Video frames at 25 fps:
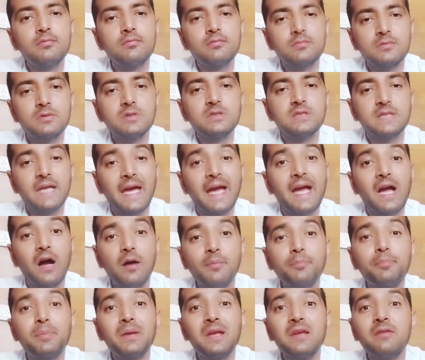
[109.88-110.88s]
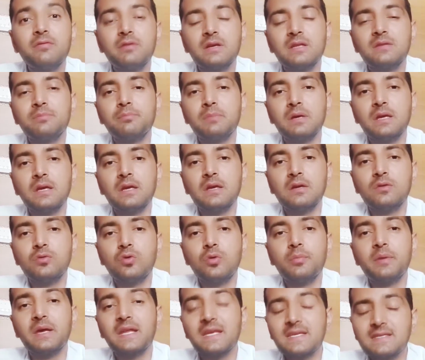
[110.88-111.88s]
She accompanied with me, wo
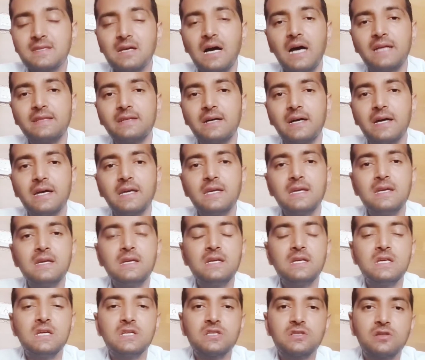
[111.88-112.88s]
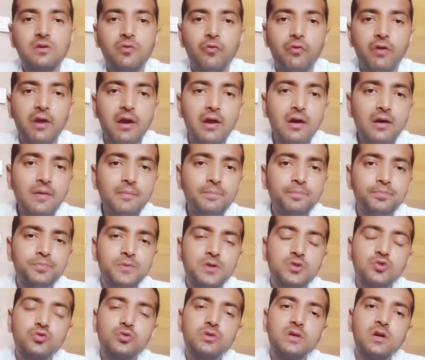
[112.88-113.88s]
mere saath hai, where?
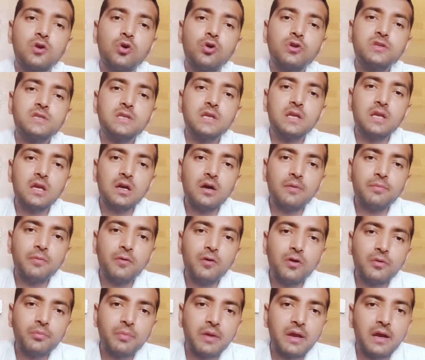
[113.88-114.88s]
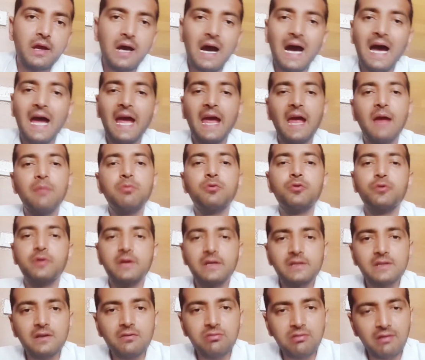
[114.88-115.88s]
To the Cochin airport where I have to
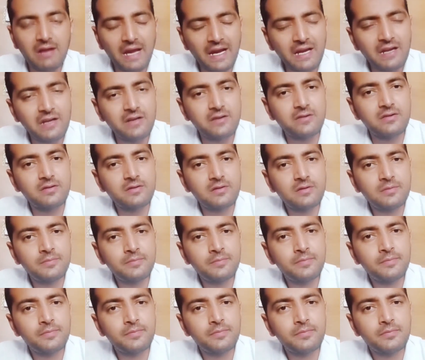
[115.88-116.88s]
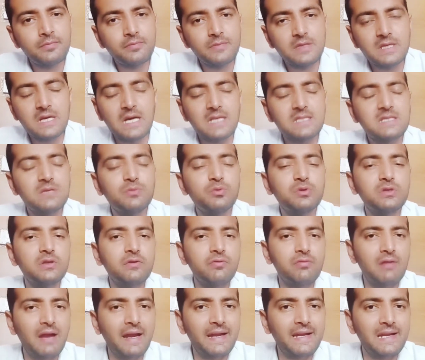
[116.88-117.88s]
take the flight. Jahan se mujhe
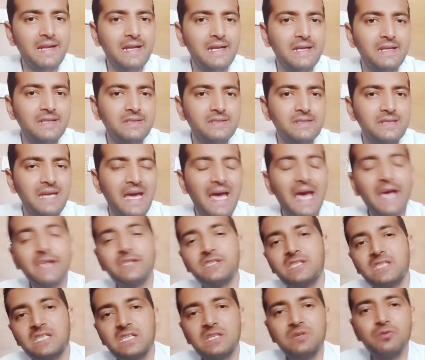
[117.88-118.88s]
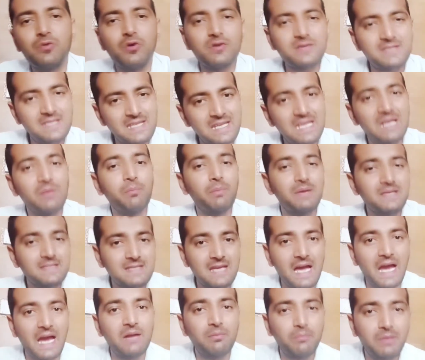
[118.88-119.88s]
flight leni thi. As she was sitting
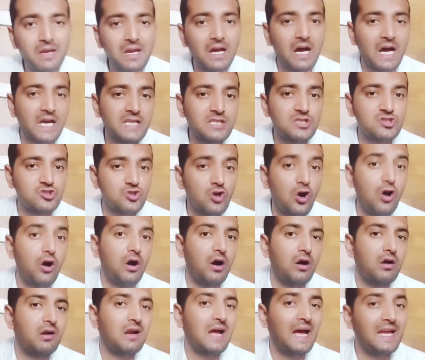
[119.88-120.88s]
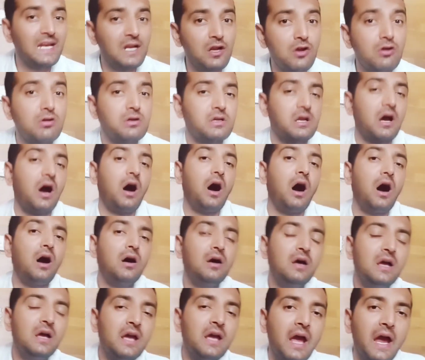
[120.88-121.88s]
beside me, I saw her, I looked her,
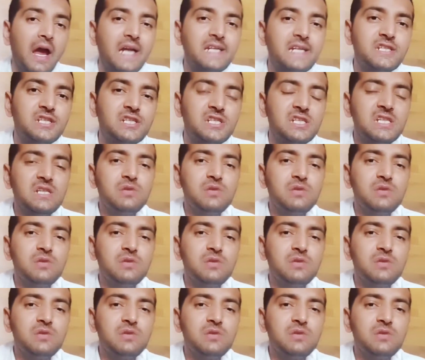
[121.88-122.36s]
and she